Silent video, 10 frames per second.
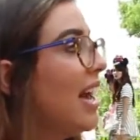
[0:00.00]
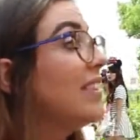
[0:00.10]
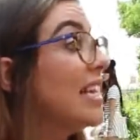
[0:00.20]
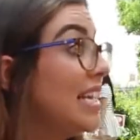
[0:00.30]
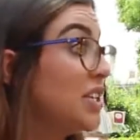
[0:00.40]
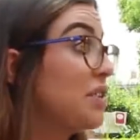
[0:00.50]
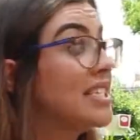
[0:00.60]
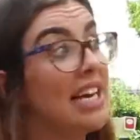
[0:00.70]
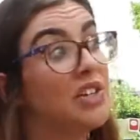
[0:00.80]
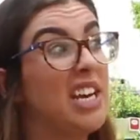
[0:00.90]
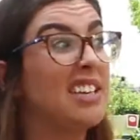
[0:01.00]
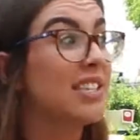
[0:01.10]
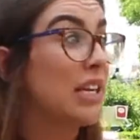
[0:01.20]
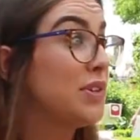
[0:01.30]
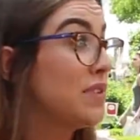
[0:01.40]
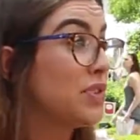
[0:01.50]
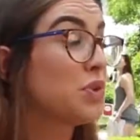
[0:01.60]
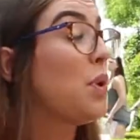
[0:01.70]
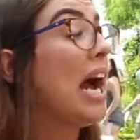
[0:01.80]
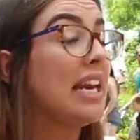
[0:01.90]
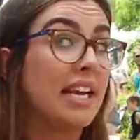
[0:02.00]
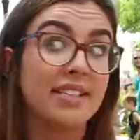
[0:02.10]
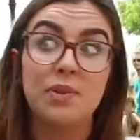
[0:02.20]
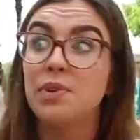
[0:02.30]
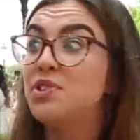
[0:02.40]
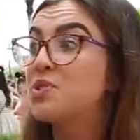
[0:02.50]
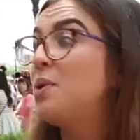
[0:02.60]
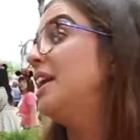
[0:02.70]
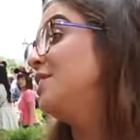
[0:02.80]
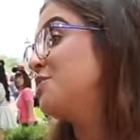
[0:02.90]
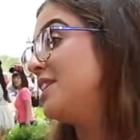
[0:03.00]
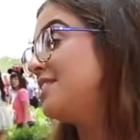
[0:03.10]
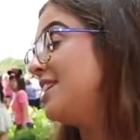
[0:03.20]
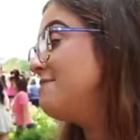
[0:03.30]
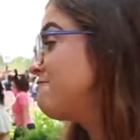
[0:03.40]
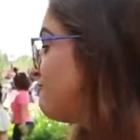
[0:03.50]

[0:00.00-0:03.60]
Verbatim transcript: and the Lady Grey is actually exclusive to Twinings which is quite interesting.